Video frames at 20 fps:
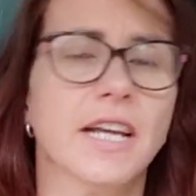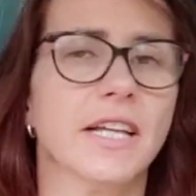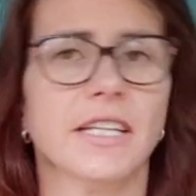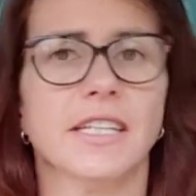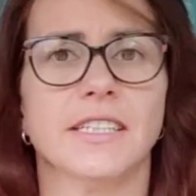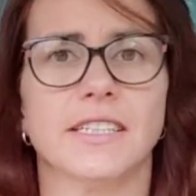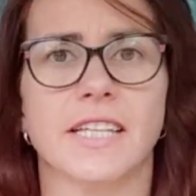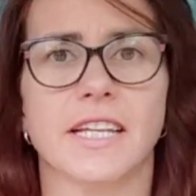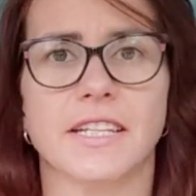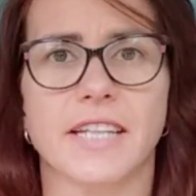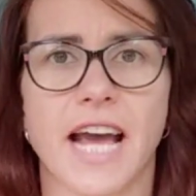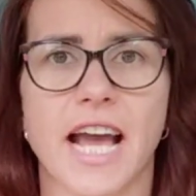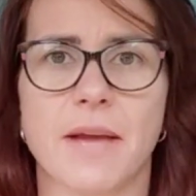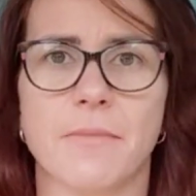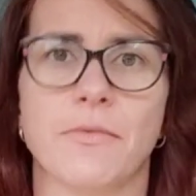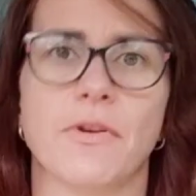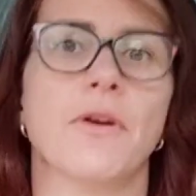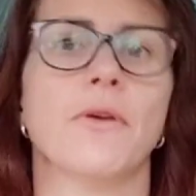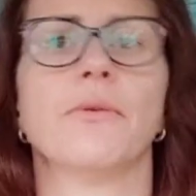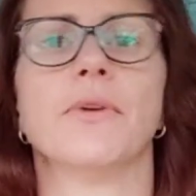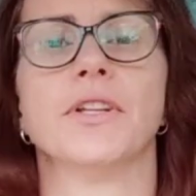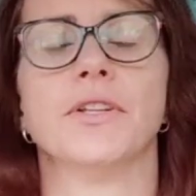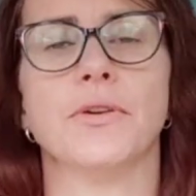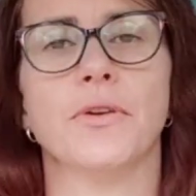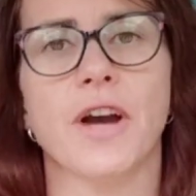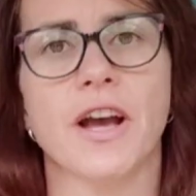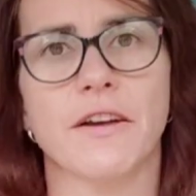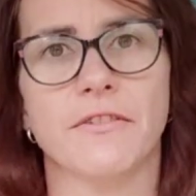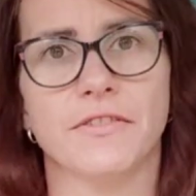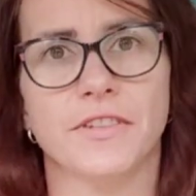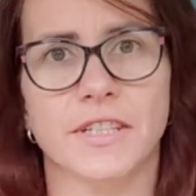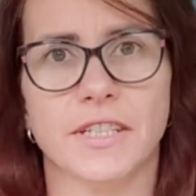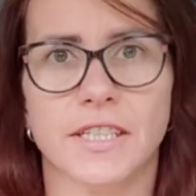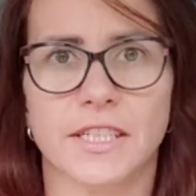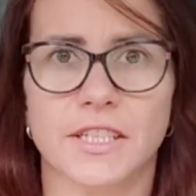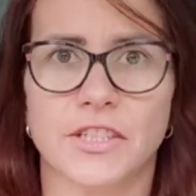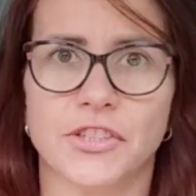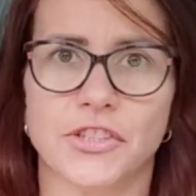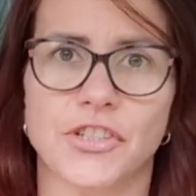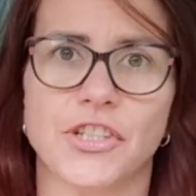It's the time when you have
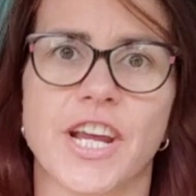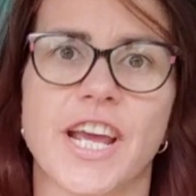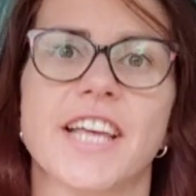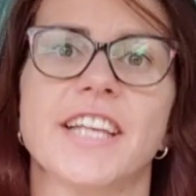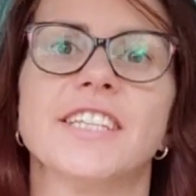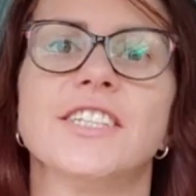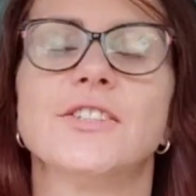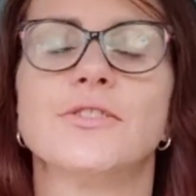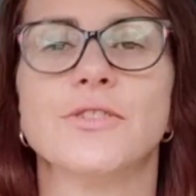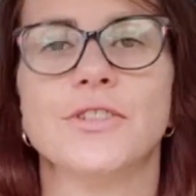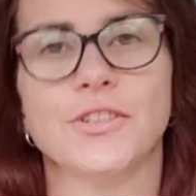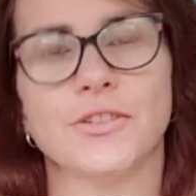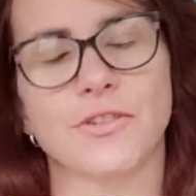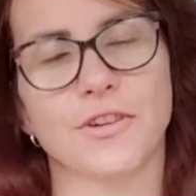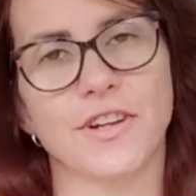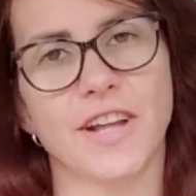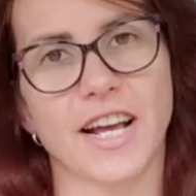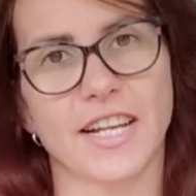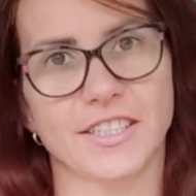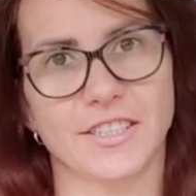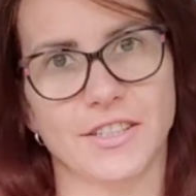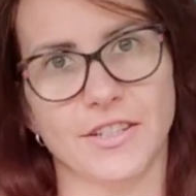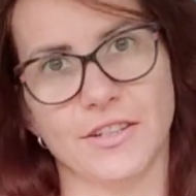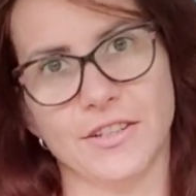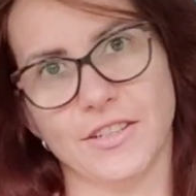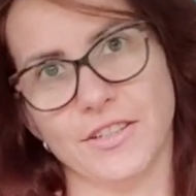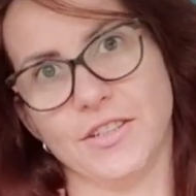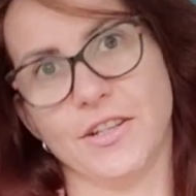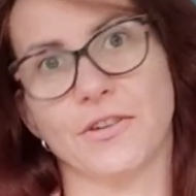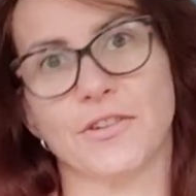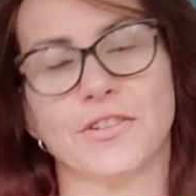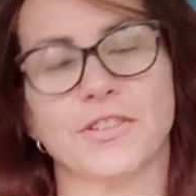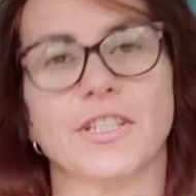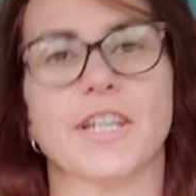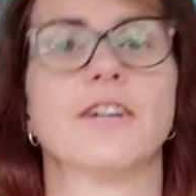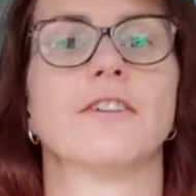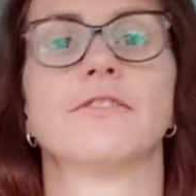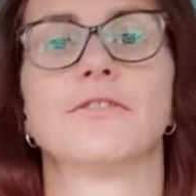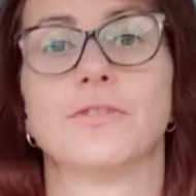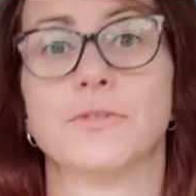the chance to introduce
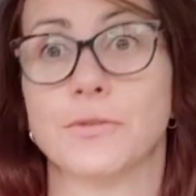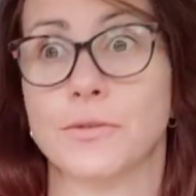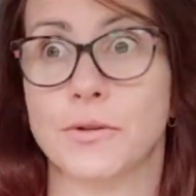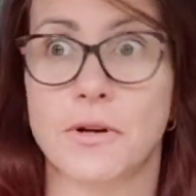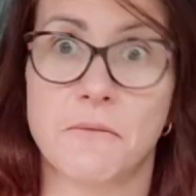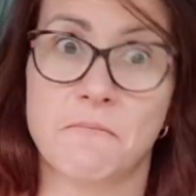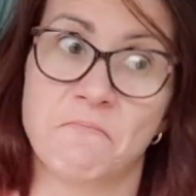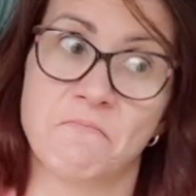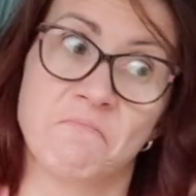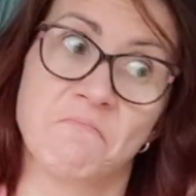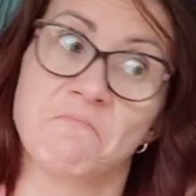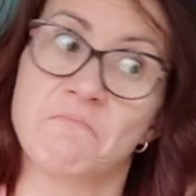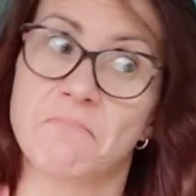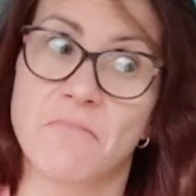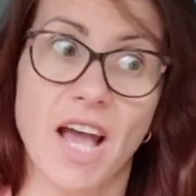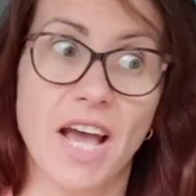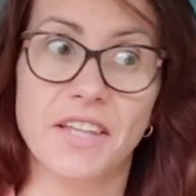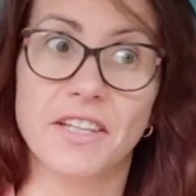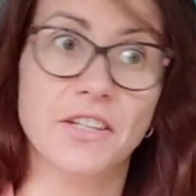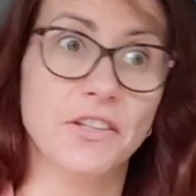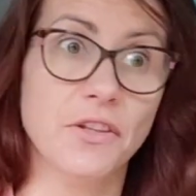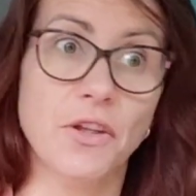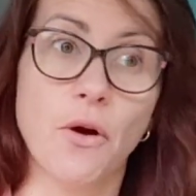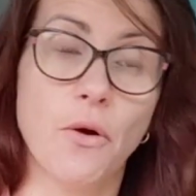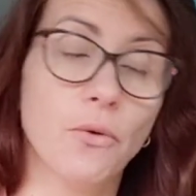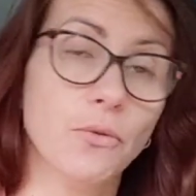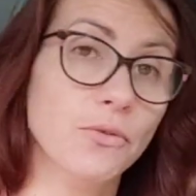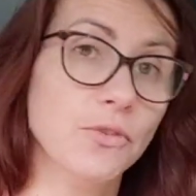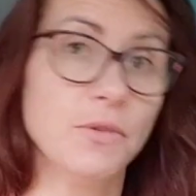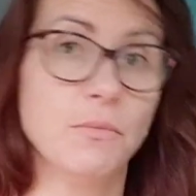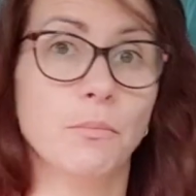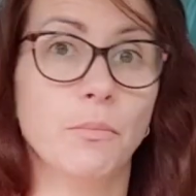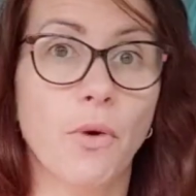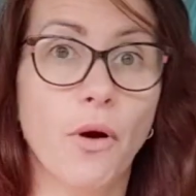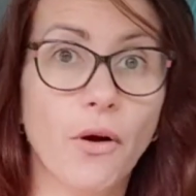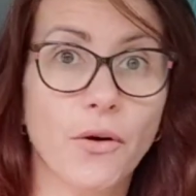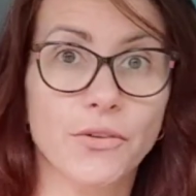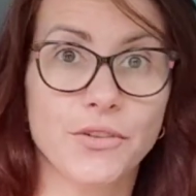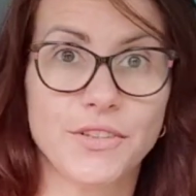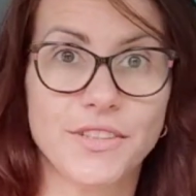yourself to unknown
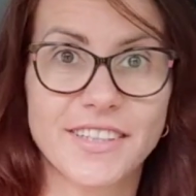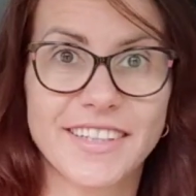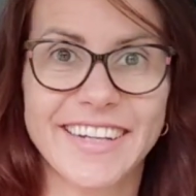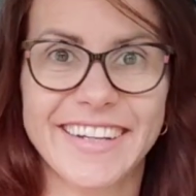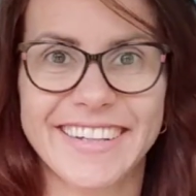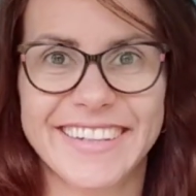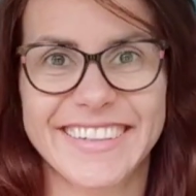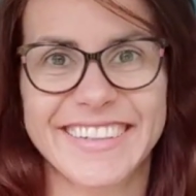boss.